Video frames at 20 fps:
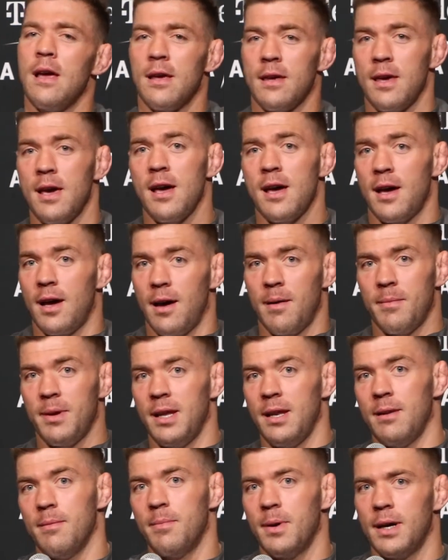Yeah, I
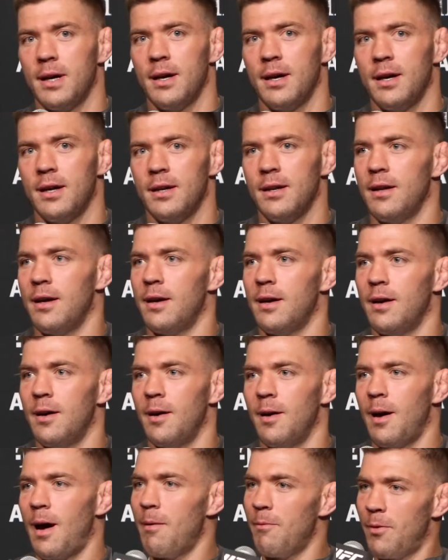mean, but
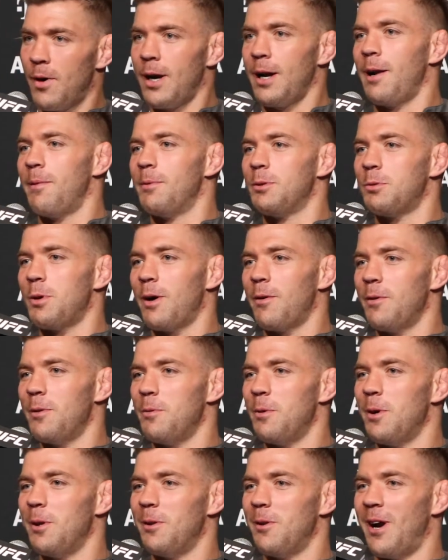I'm fighting number 12 in the
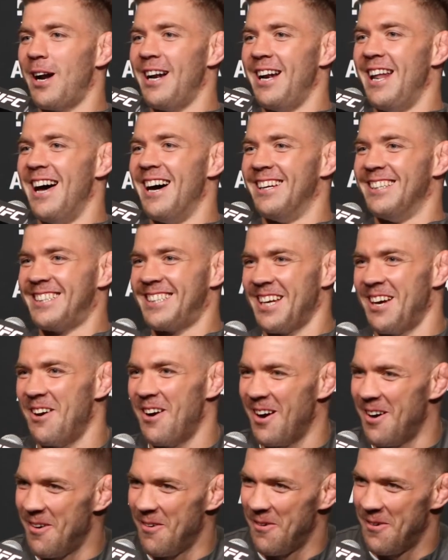world right now, so
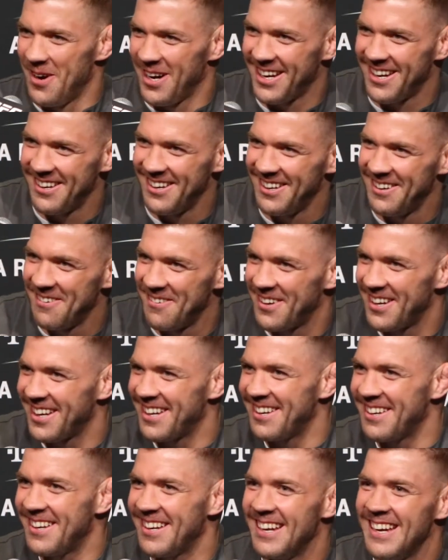we're
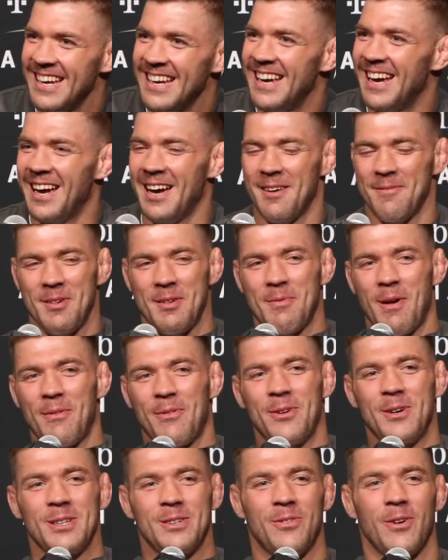good. I mean, my
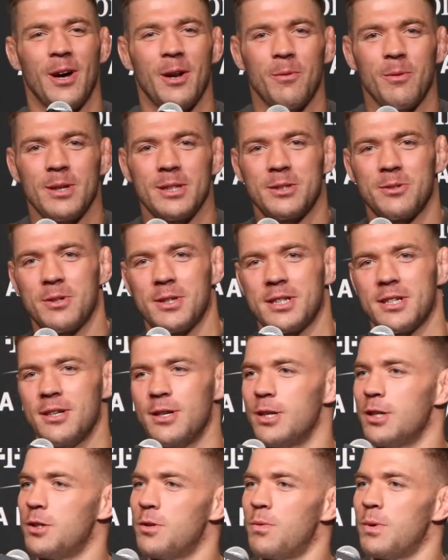first fight was Chris
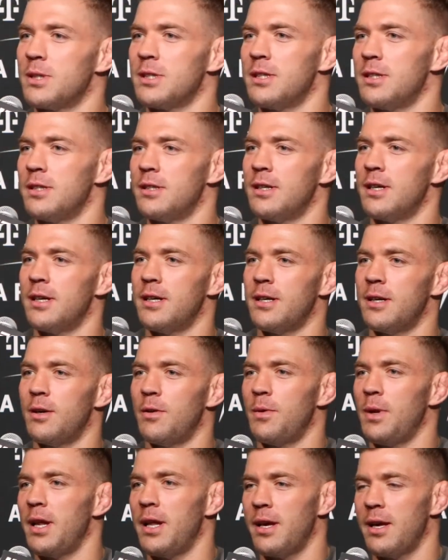Curtis, who wasn't
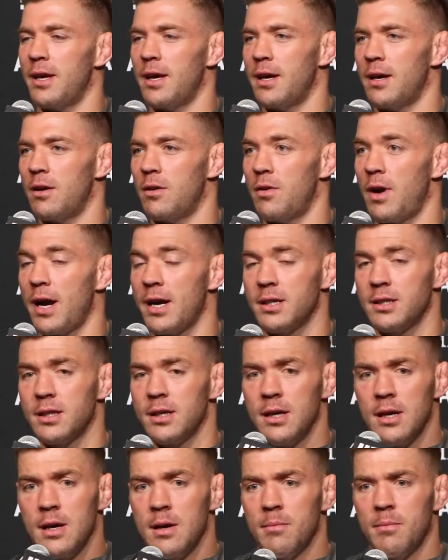really ranked.
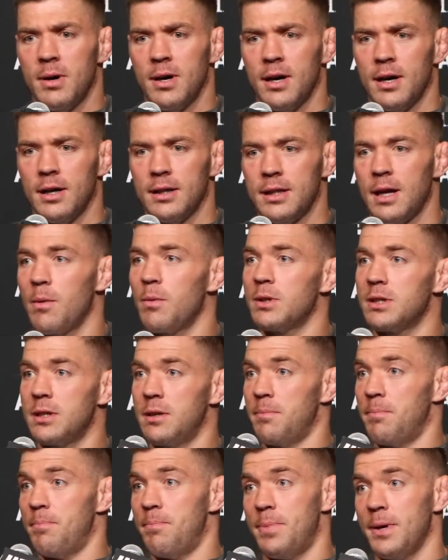But that
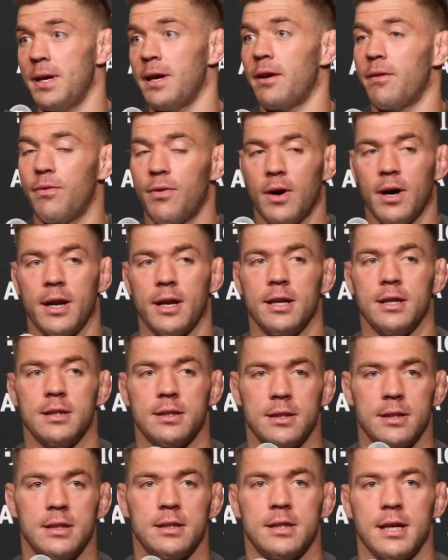wasn't a big fight.
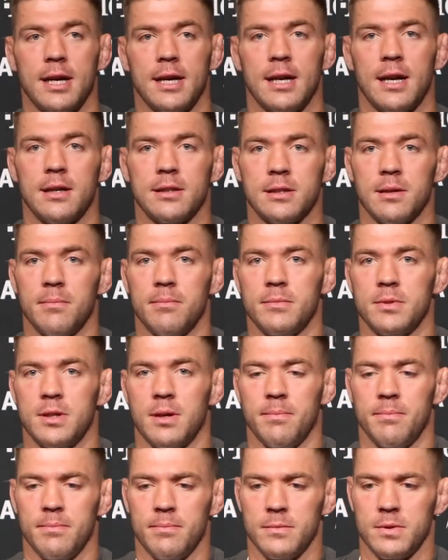He's taken out
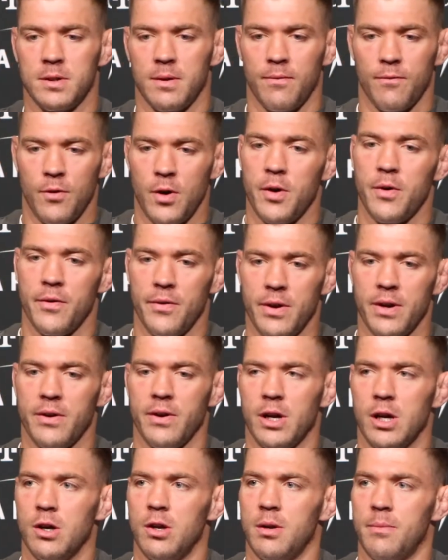some very,
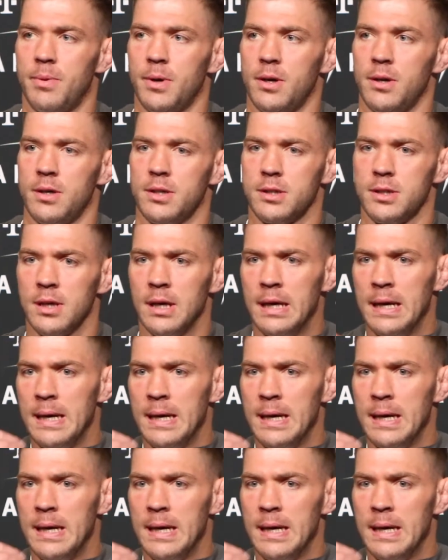very good opponents.